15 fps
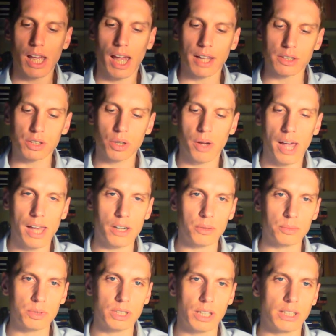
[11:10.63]
And so
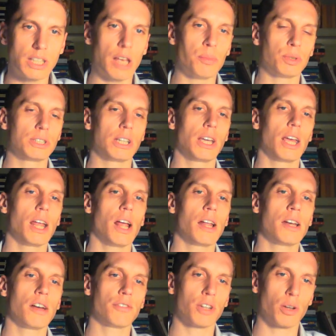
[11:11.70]
Adams is able to get
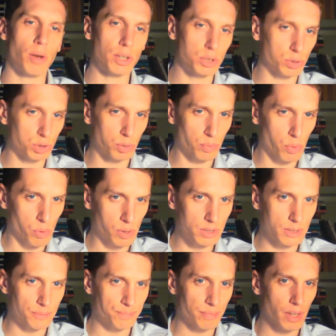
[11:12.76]
enough congressional
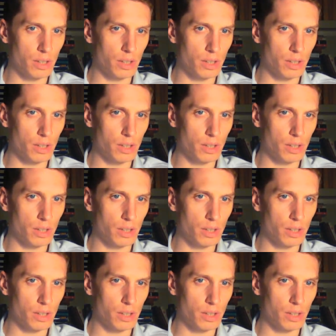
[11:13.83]
support